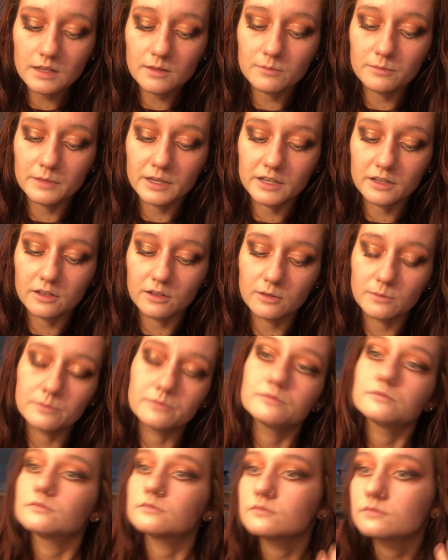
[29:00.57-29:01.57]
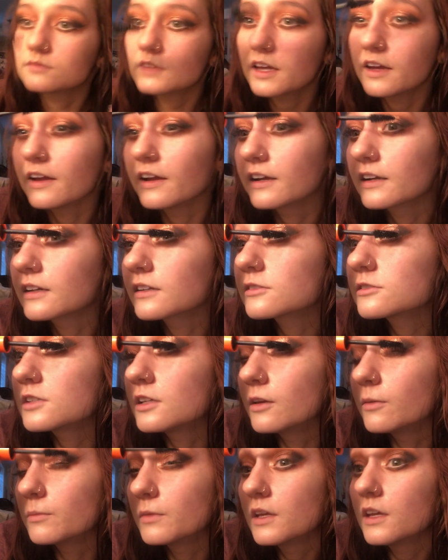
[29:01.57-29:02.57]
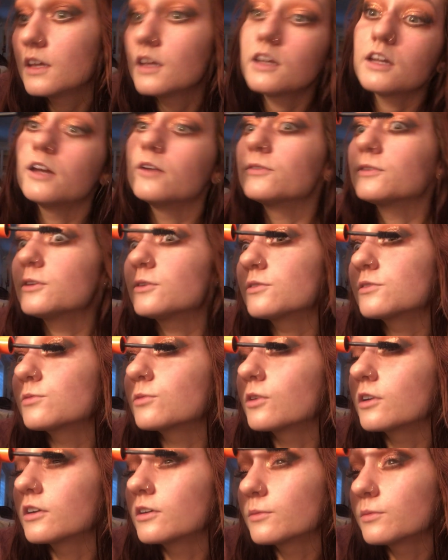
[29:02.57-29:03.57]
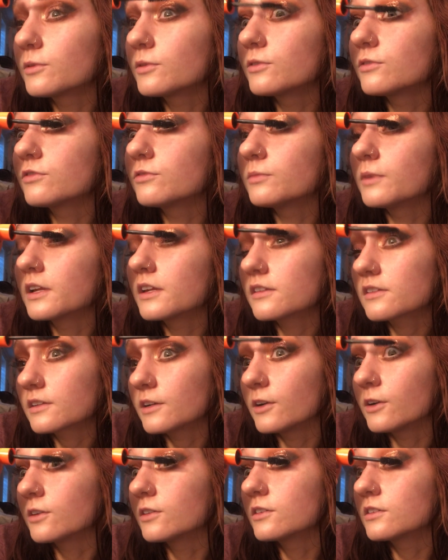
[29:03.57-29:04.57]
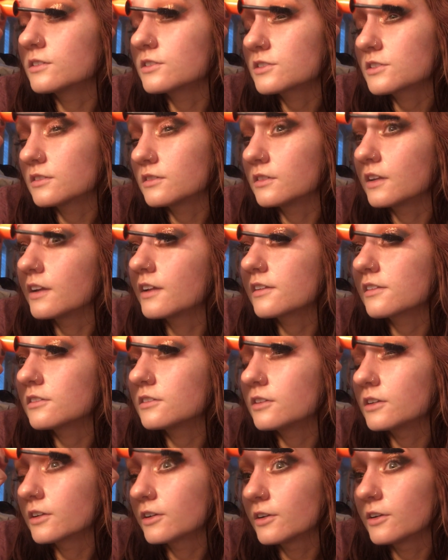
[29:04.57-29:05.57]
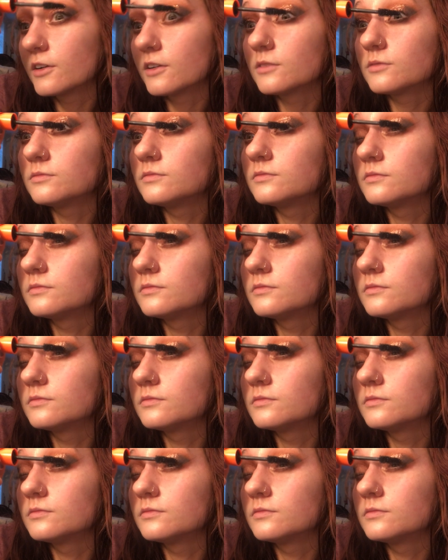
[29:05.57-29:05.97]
makeup hack tip. If you use waterproof mascara, that should last longer.